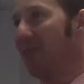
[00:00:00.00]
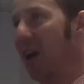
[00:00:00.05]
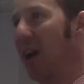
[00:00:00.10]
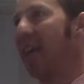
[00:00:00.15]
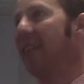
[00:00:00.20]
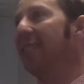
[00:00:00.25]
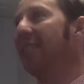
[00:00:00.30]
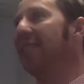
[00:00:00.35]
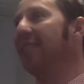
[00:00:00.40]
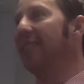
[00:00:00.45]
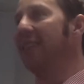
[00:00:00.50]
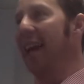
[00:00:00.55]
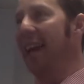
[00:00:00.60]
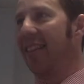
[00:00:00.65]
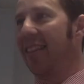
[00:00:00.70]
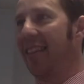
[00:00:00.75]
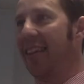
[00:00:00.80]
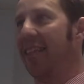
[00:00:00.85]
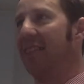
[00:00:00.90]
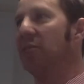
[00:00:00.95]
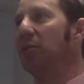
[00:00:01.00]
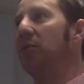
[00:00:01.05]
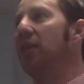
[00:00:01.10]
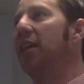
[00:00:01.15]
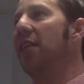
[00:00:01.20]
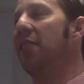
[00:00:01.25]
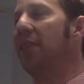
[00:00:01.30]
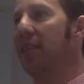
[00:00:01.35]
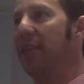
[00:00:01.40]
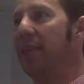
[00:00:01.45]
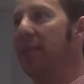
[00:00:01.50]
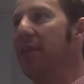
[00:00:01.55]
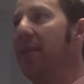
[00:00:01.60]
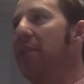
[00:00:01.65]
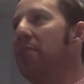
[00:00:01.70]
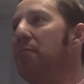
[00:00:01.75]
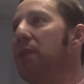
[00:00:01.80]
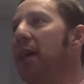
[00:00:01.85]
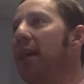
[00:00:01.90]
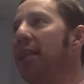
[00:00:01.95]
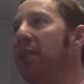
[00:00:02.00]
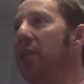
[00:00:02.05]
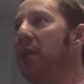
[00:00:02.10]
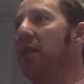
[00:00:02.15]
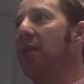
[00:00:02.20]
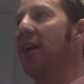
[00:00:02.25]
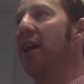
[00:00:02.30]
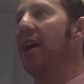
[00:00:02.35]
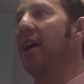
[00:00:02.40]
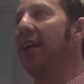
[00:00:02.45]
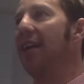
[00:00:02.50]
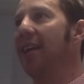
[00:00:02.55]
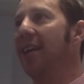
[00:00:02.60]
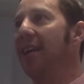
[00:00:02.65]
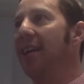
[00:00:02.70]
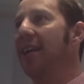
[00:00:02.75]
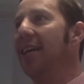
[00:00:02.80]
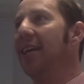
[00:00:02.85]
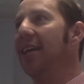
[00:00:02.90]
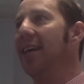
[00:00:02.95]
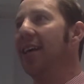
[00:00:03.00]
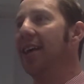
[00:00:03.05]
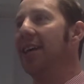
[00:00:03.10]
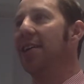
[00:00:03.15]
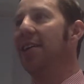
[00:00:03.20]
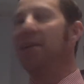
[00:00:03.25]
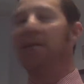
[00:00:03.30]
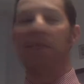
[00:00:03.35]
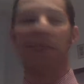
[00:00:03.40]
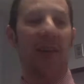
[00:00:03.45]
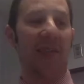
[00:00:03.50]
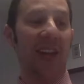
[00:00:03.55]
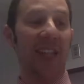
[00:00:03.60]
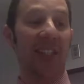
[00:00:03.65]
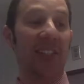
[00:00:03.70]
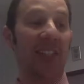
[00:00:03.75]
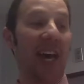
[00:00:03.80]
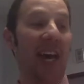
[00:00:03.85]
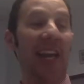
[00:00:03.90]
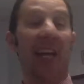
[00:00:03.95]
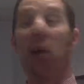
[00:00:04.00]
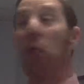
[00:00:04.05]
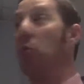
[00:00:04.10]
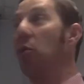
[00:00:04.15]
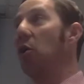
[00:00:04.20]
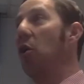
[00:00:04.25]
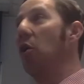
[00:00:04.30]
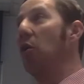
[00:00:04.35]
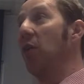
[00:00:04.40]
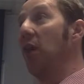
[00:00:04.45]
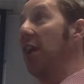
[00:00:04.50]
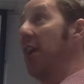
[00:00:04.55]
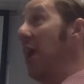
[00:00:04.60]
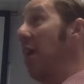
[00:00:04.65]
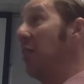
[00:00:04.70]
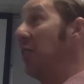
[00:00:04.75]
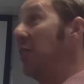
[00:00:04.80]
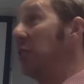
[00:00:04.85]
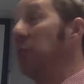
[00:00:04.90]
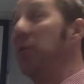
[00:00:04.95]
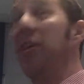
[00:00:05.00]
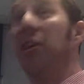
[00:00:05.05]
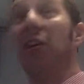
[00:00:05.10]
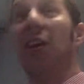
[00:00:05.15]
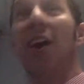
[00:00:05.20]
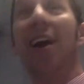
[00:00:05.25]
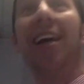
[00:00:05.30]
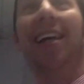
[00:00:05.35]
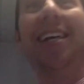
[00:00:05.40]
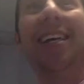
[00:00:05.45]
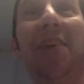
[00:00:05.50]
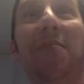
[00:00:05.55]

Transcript: Right. Athletics will definitely be impacted by that. That's kind of going on right now this week, right?